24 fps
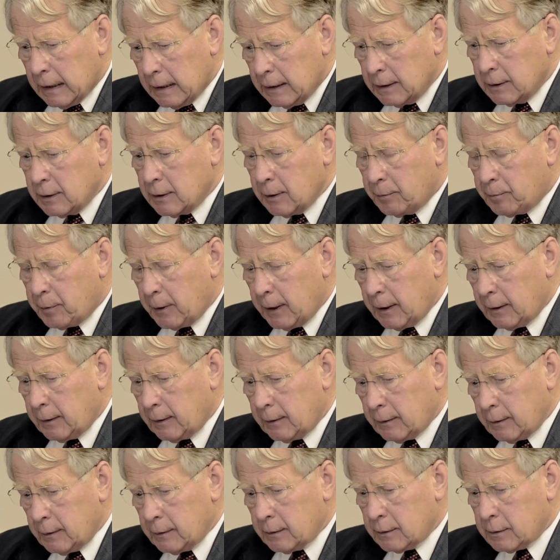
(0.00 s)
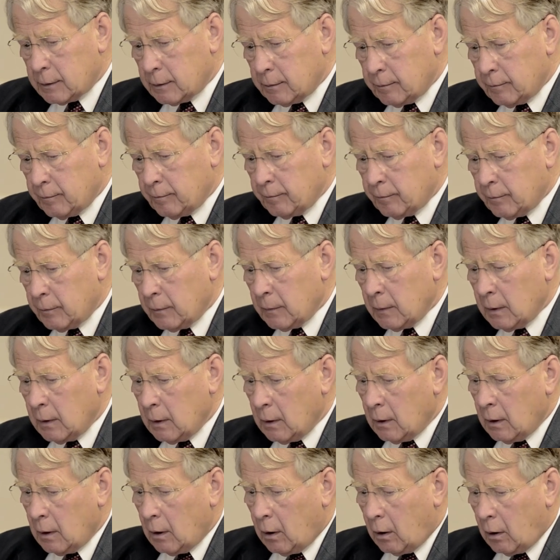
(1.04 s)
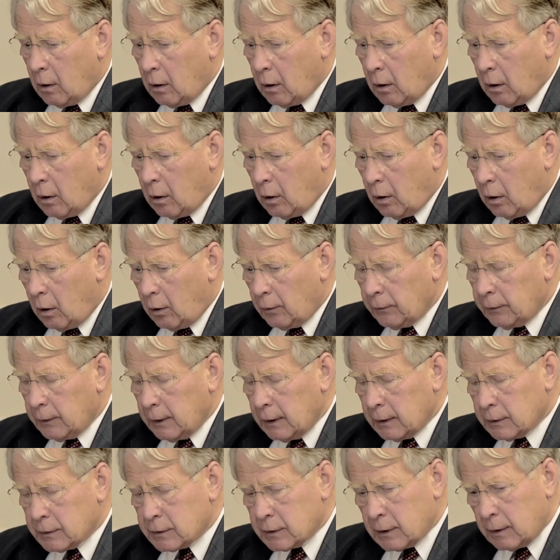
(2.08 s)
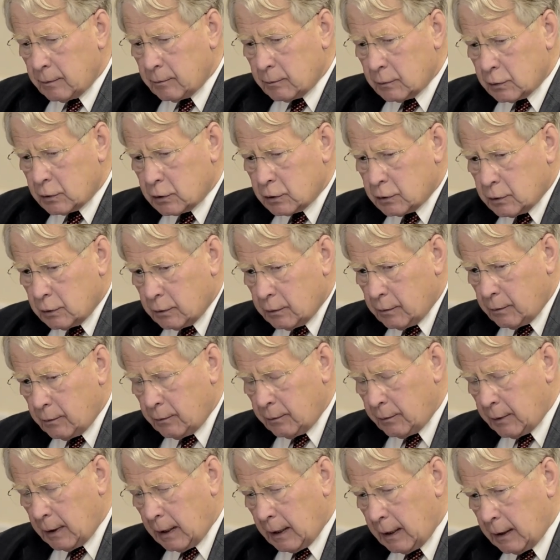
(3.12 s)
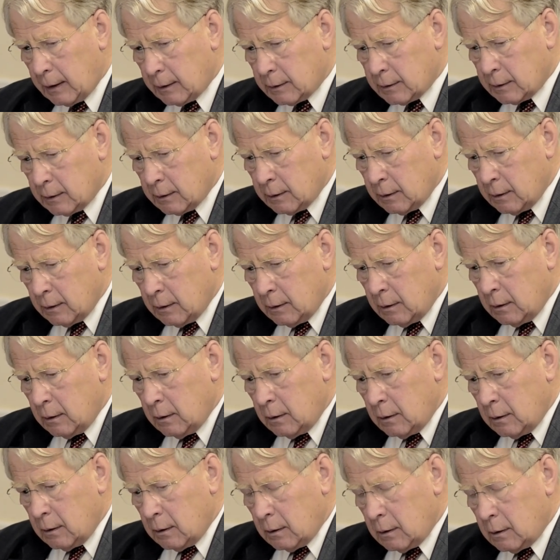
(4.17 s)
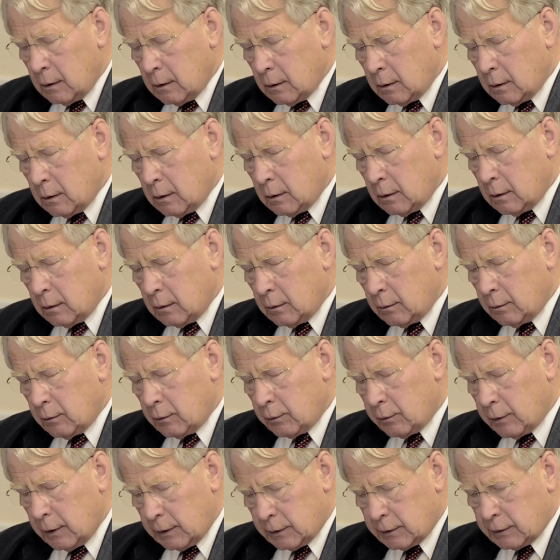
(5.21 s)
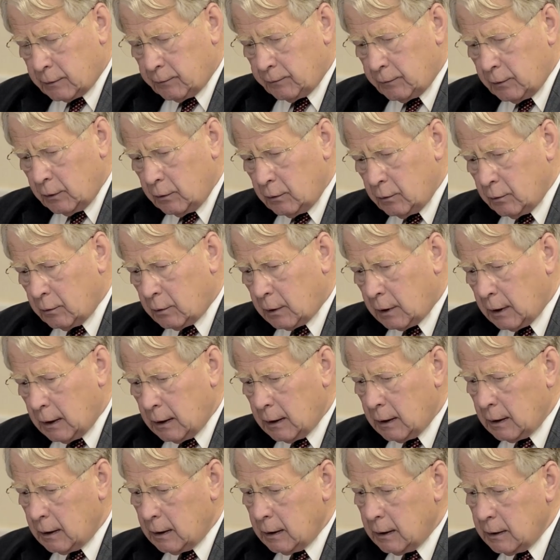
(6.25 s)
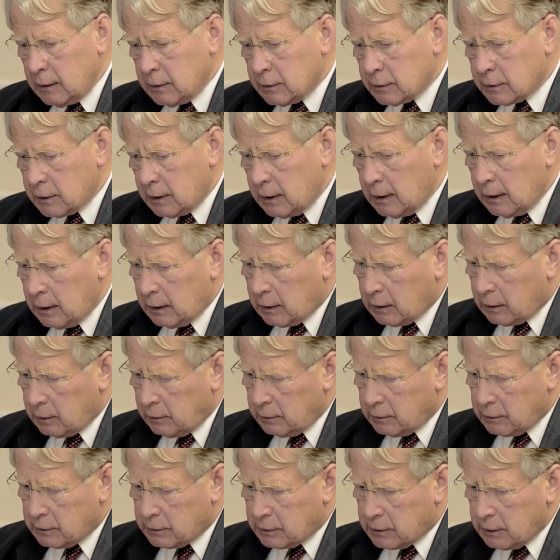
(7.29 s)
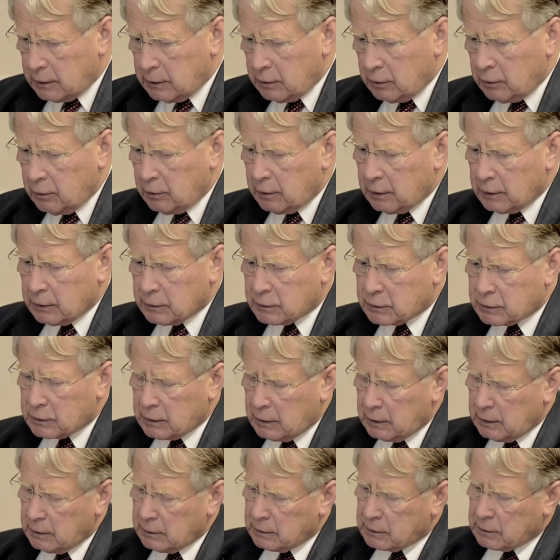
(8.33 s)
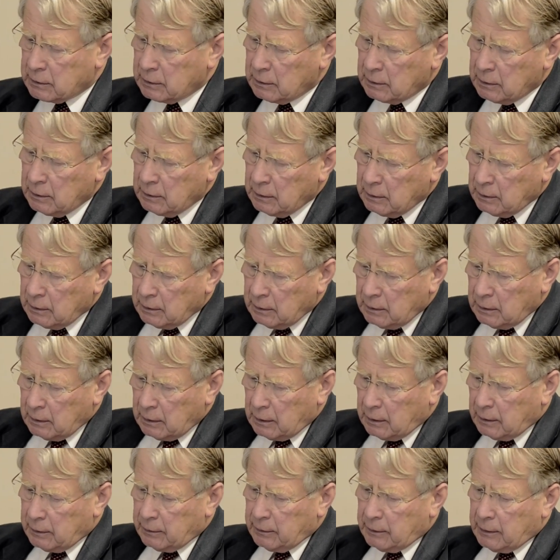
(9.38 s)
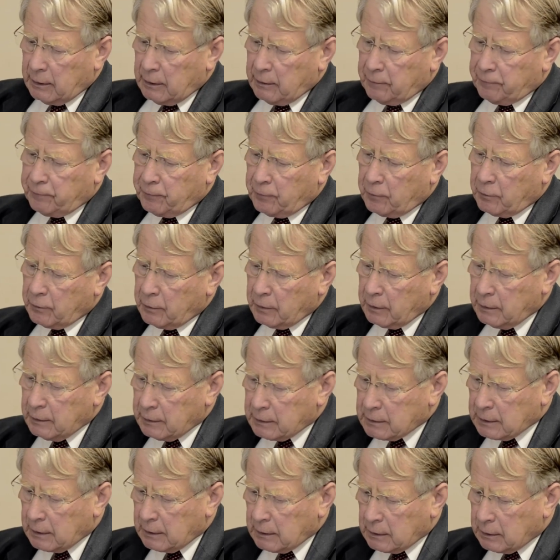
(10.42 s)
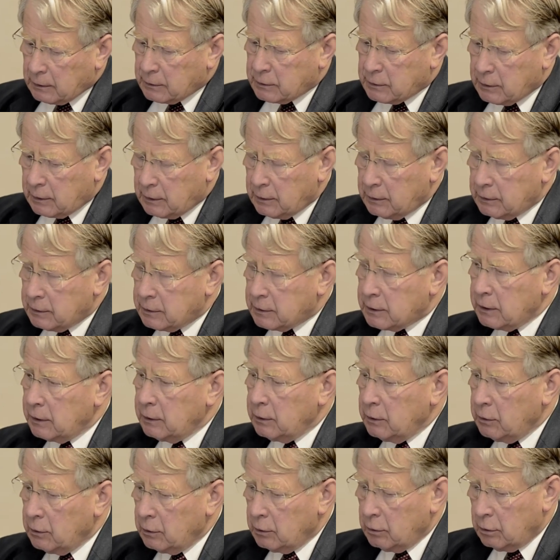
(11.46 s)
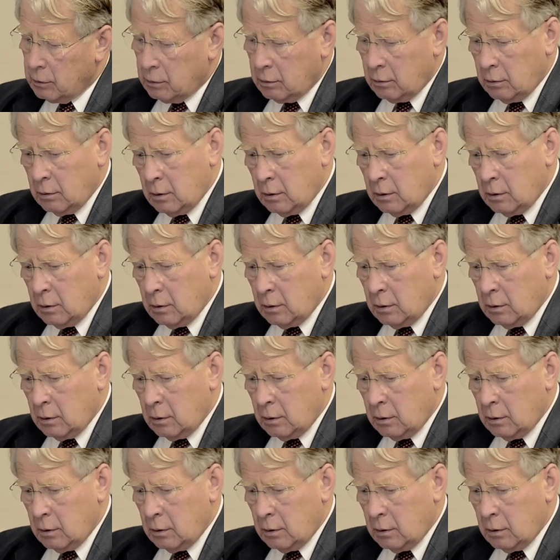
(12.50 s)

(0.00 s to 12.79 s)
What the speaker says: independent, on the assumption that the rest of the UK is a continuing state and therefore entitled to continue